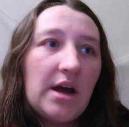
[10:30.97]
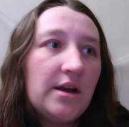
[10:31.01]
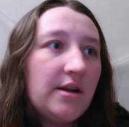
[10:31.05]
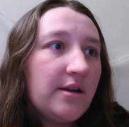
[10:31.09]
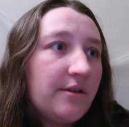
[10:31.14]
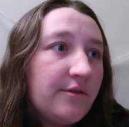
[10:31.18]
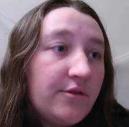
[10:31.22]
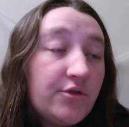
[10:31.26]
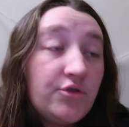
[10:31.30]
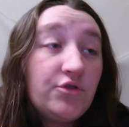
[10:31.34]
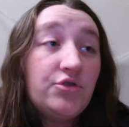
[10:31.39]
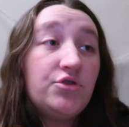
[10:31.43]
And
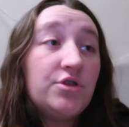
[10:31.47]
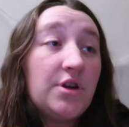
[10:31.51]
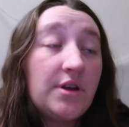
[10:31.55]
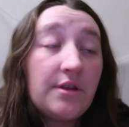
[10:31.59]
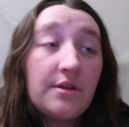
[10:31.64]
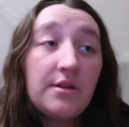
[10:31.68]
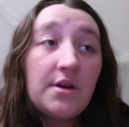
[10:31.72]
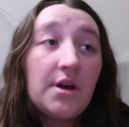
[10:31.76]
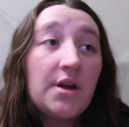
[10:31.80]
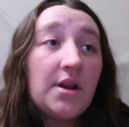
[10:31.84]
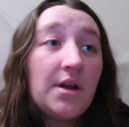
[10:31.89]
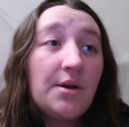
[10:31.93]
I
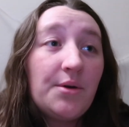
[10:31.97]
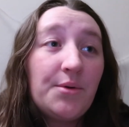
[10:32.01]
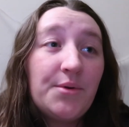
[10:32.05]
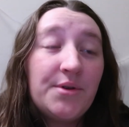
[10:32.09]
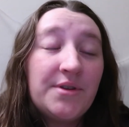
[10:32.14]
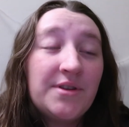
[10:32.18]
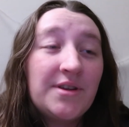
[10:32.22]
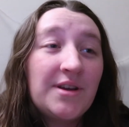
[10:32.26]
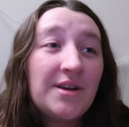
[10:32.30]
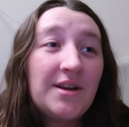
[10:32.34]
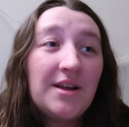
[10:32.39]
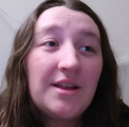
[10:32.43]
legit thought I
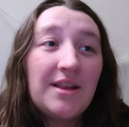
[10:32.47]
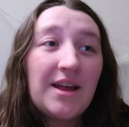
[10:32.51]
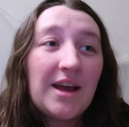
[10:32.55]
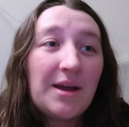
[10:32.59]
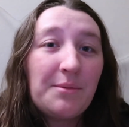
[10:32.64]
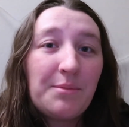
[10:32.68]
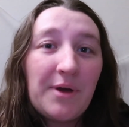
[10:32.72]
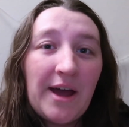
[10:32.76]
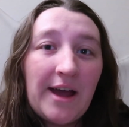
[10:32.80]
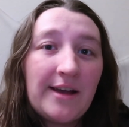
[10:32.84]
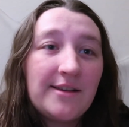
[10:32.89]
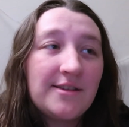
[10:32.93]
was gonna
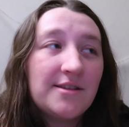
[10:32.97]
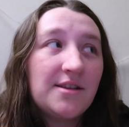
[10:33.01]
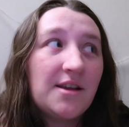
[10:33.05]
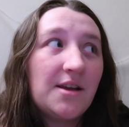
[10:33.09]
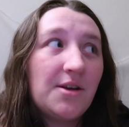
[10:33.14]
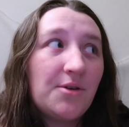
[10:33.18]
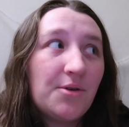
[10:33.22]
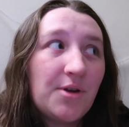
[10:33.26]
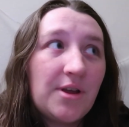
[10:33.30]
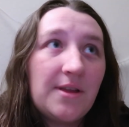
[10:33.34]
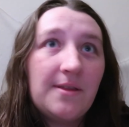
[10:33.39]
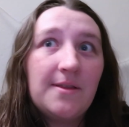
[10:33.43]
like pass
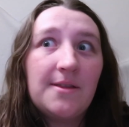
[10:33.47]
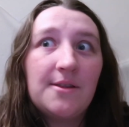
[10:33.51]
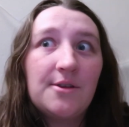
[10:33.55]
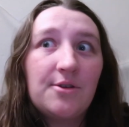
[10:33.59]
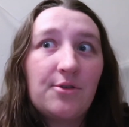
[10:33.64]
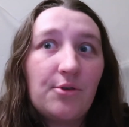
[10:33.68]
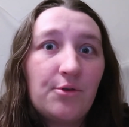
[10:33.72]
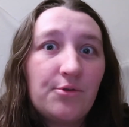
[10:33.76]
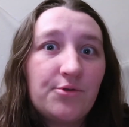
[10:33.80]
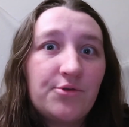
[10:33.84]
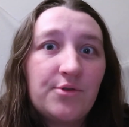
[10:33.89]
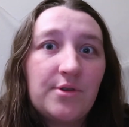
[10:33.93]
out in the
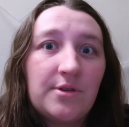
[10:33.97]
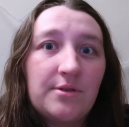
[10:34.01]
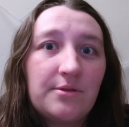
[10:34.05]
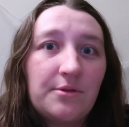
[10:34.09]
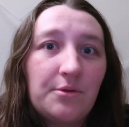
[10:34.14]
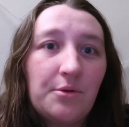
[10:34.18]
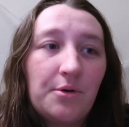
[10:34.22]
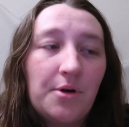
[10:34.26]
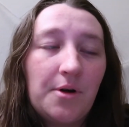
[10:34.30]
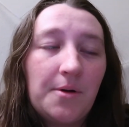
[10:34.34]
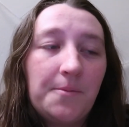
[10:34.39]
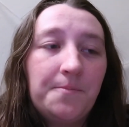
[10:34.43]
grocery
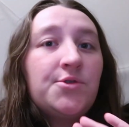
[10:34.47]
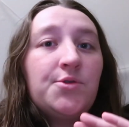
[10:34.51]
store.